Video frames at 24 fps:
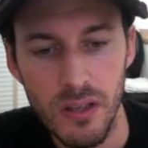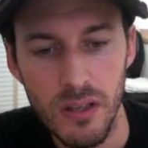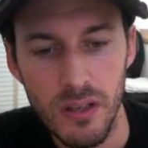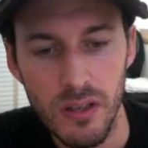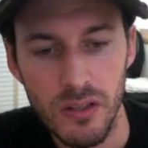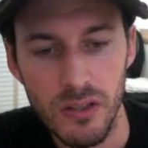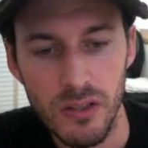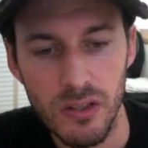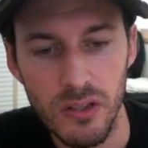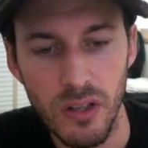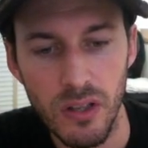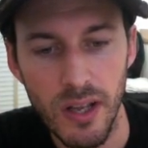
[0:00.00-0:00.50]

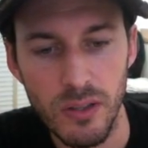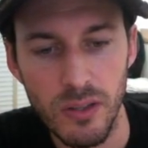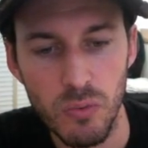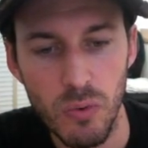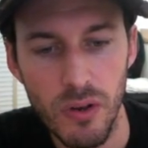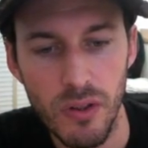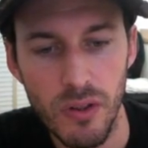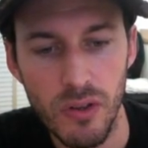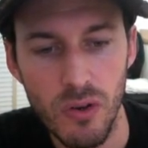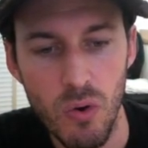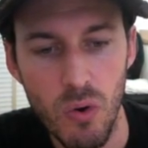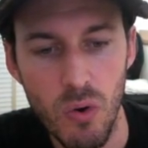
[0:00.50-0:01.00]
select
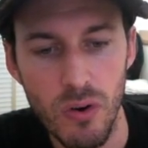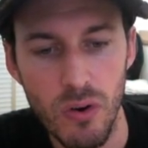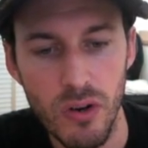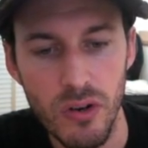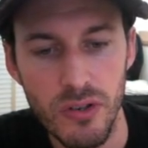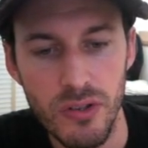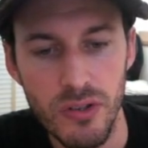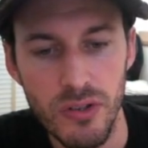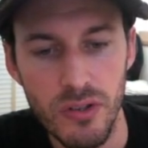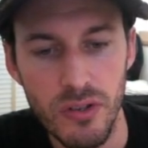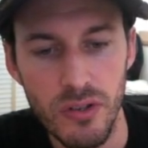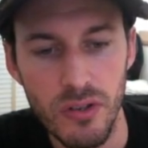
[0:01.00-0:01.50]
one of the
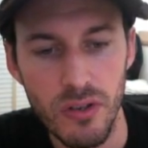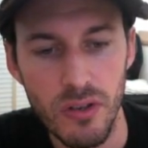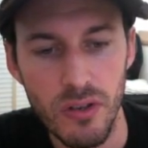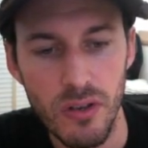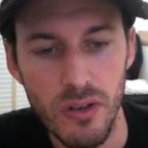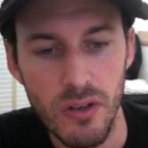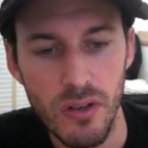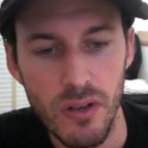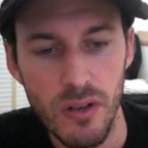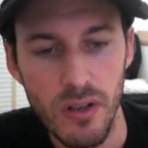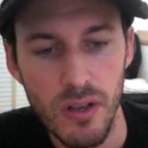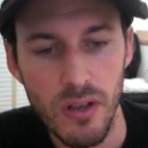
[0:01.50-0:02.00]
corners,
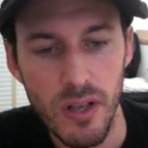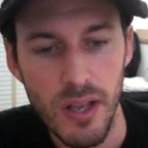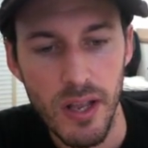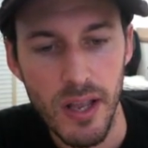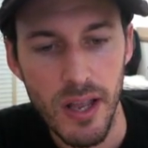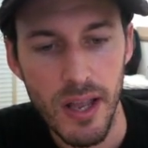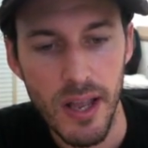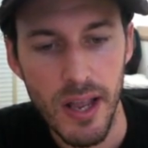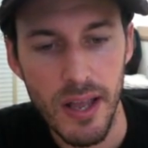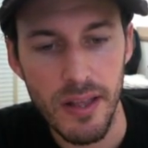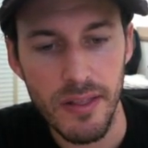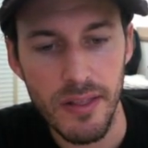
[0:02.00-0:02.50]

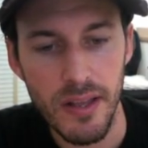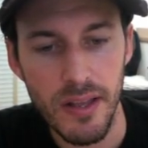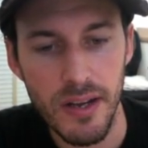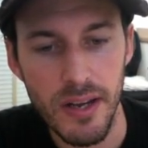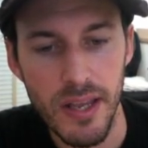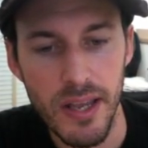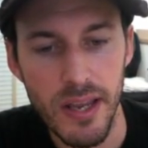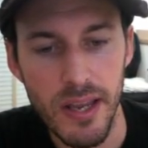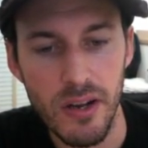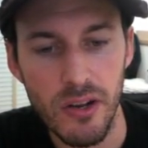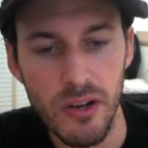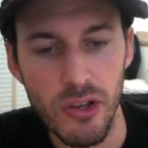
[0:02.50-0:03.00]
and then
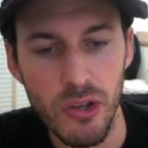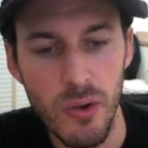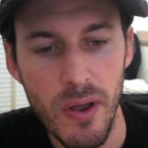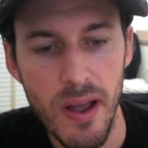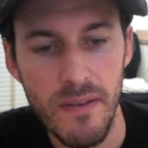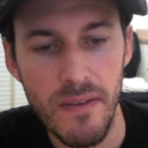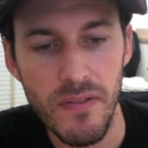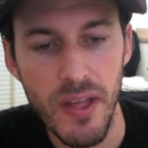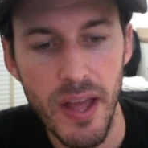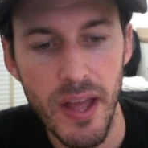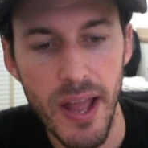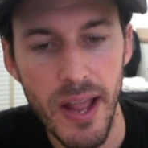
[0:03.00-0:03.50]
here you
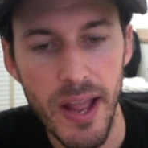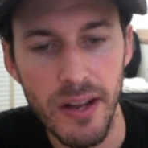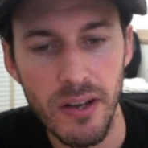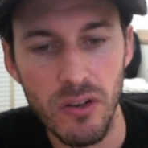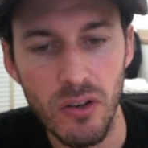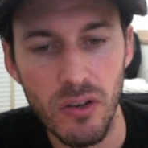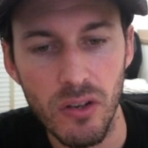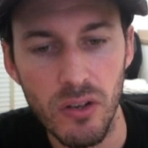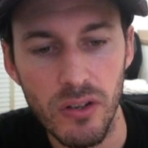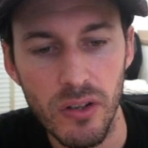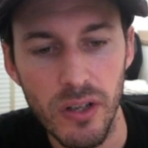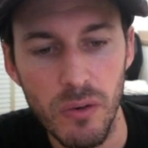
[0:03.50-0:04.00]
have the
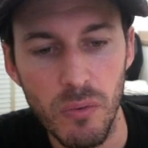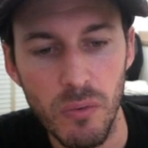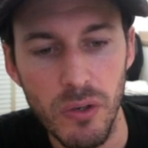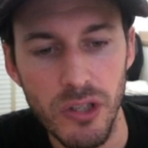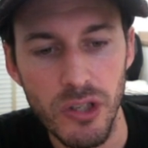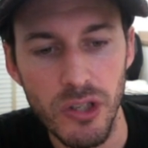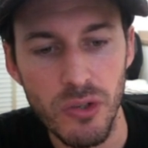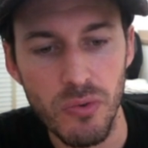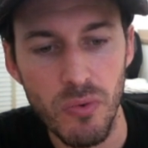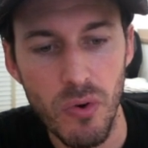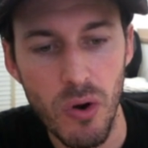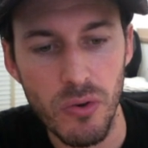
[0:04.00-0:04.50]
angle in
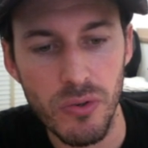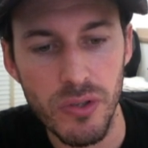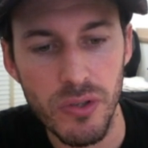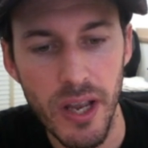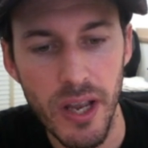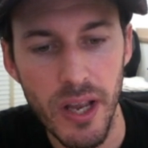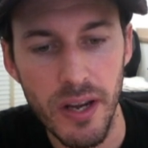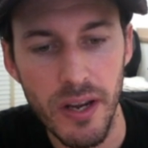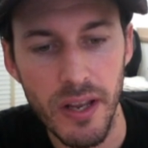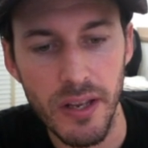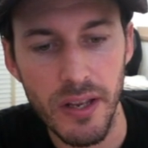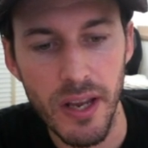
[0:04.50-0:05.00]
which it's
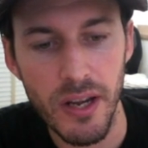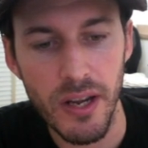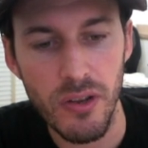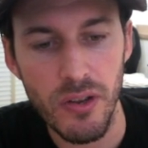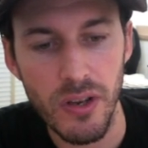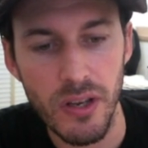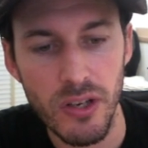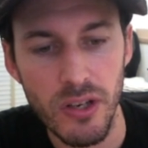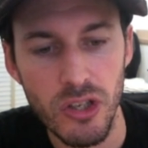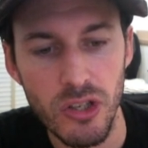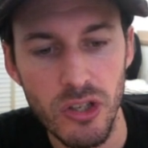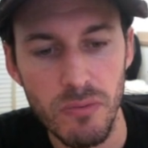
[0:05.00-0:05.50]
rotating, and you
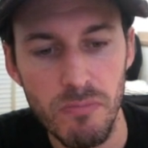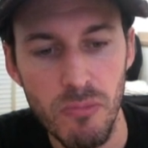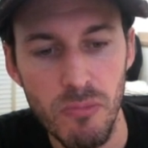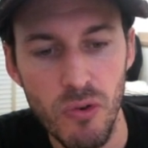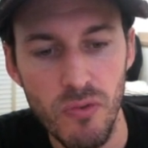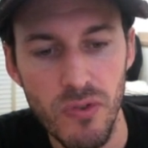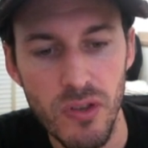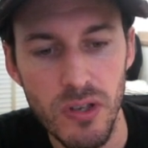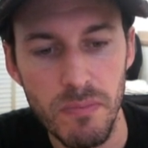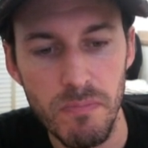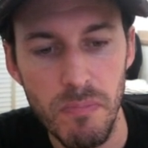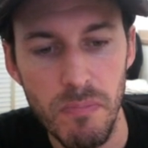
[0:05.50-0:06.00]
can just
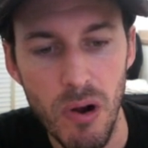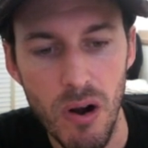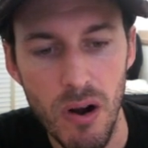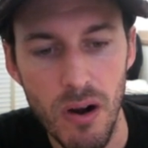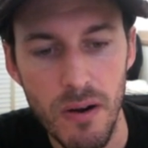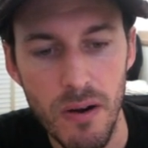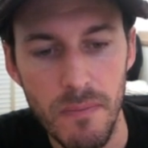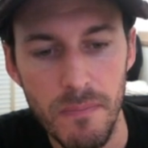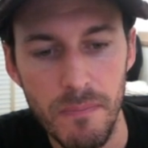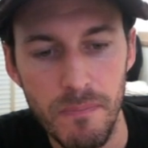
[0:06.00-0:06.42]
move this bar.